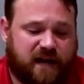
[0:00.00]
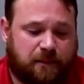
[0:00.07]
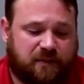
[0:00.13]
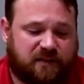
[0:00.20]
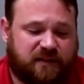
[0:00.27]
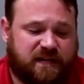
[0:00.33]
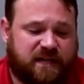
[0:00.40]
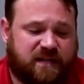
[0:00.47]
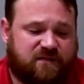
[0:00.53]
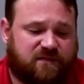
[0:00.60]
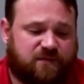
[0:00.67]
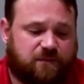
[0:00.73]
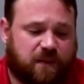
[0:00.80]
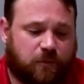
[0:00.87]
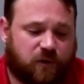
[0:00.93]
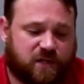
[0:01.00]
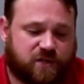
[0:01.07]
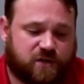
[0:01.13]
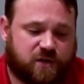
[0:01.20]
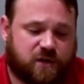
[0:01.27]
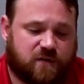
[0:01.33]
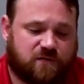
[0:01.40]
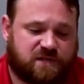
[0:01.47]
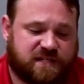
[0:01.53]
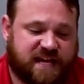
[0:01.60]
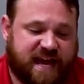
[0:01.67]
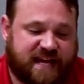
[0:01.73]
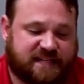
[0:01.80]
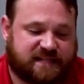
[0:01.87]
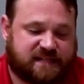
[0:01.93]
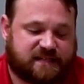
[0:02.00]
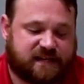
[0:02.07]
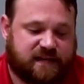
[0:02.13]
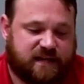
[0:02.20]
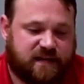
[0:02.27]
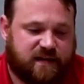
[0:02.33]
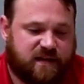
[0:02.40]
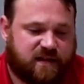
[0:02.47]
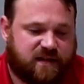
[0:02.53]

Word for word: I believe, if memory serves, yes,